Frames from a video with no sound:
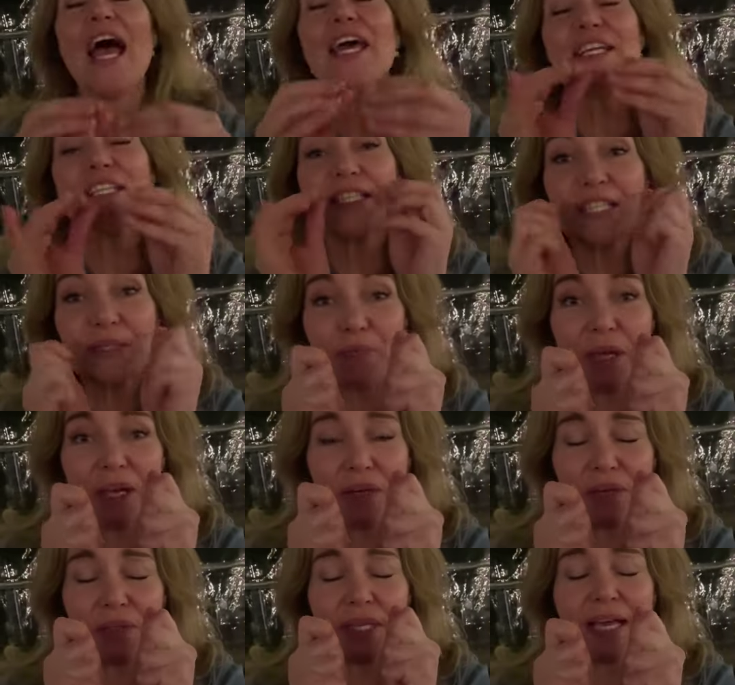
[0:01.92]
and it
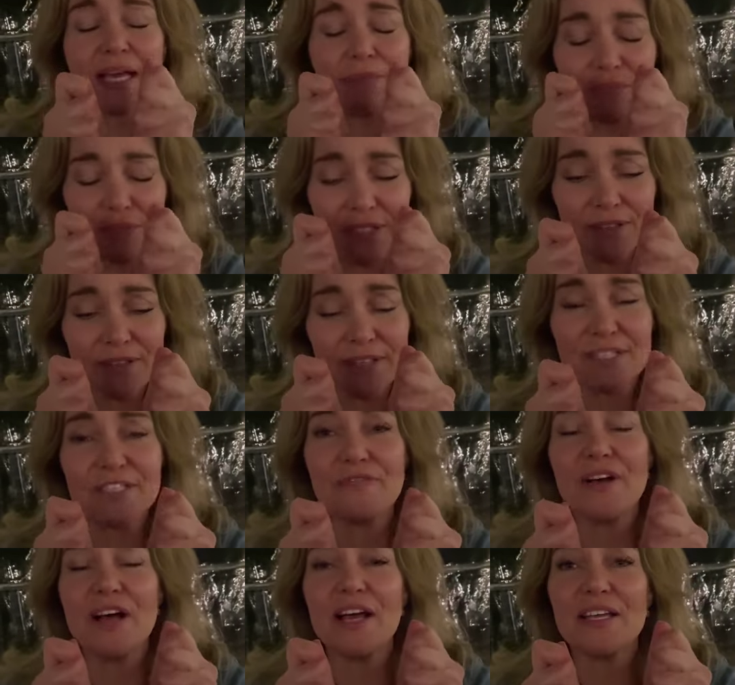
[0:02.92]
smells absolutely
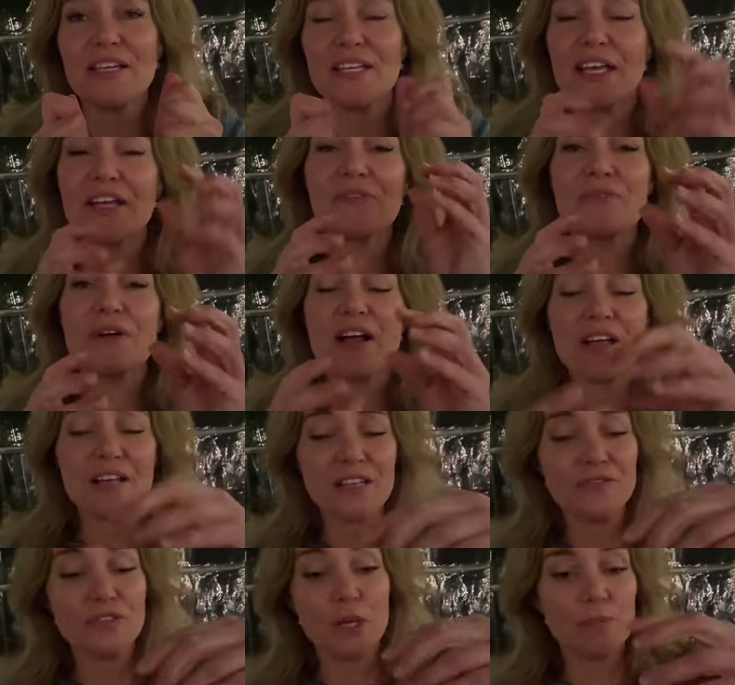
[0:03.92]
divine. It
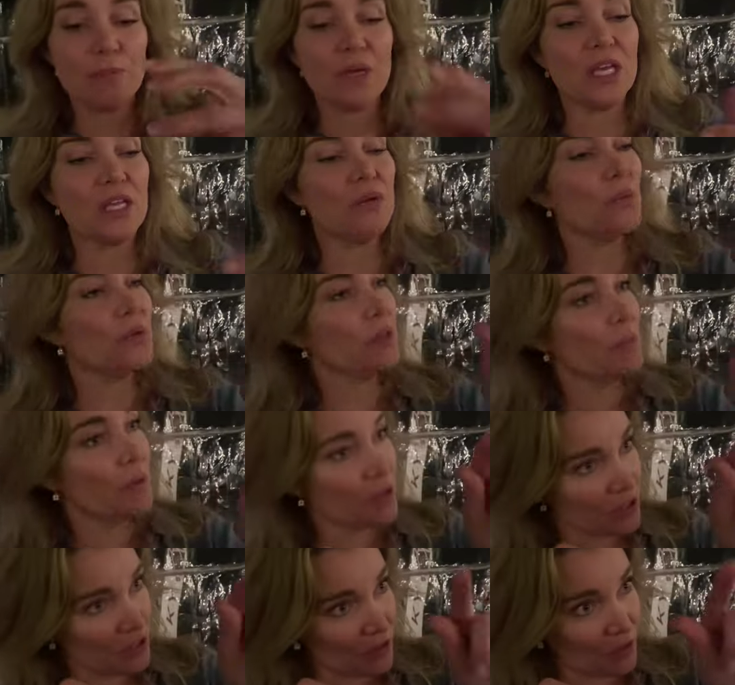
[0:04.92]
arrived with a
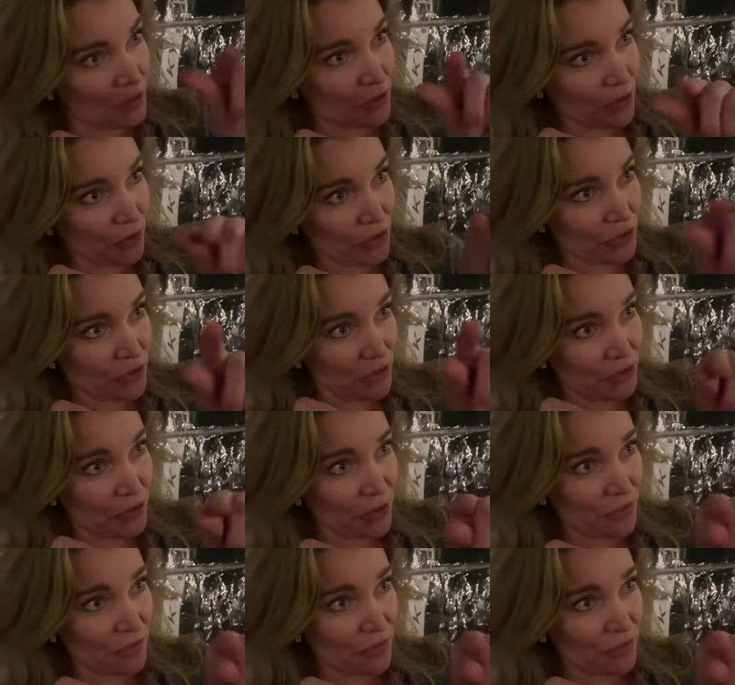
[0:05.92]
personal little note on the